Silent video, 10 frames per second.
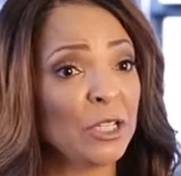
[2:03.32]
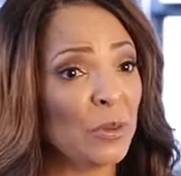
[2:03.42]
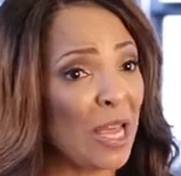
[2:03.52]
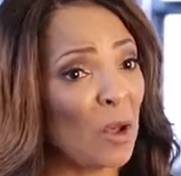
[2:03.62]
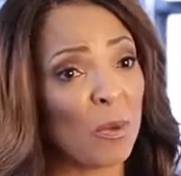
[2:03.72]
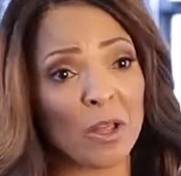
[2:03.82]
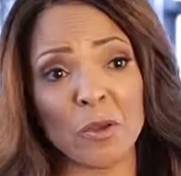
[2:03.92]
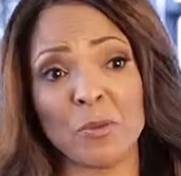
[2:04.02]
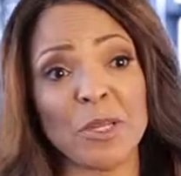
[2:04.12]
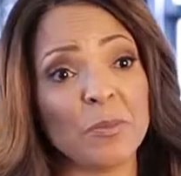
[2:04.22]
and to help
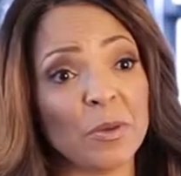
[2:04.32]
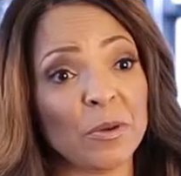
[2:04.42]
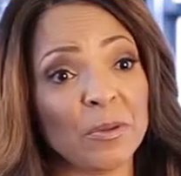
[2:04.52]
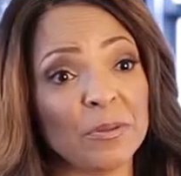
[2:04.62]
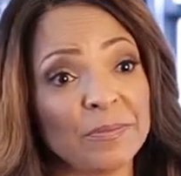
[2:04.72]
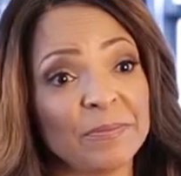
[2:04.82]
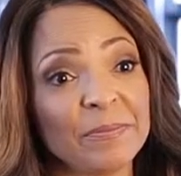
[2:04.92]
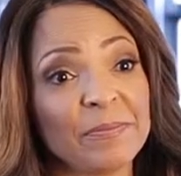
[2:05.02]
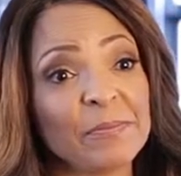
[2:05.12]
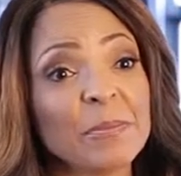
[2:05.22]
other people
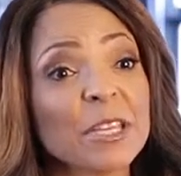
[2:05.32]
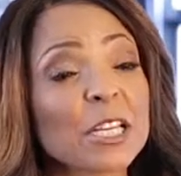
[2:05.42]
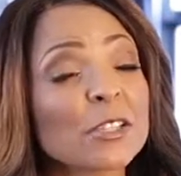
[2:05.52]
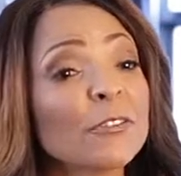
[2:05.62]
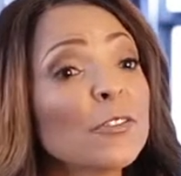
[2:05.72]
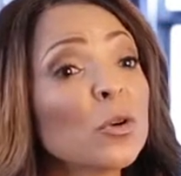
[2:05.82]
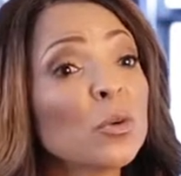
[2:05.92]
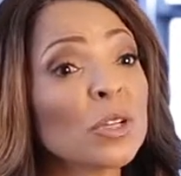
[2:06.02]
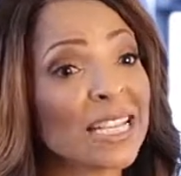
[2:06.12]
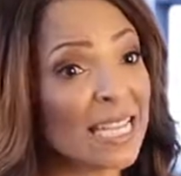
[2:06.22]
because
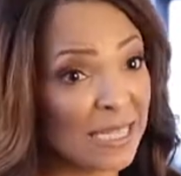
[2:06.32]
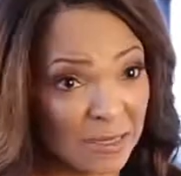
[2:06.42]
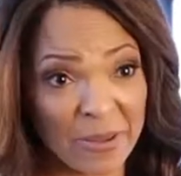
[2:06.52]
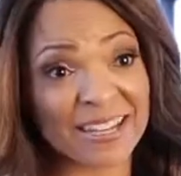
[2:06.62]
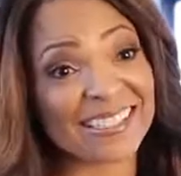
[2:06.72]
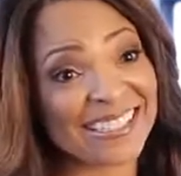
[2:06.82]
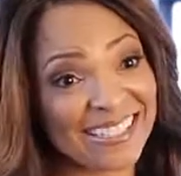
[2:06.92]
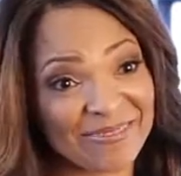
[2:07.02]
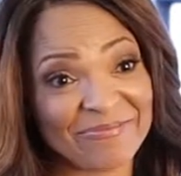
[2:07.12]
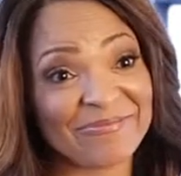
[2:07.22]
food is
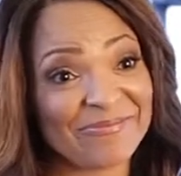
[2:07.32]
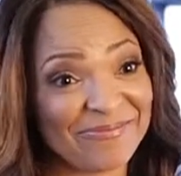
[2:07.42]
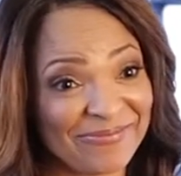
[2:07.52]
medicine.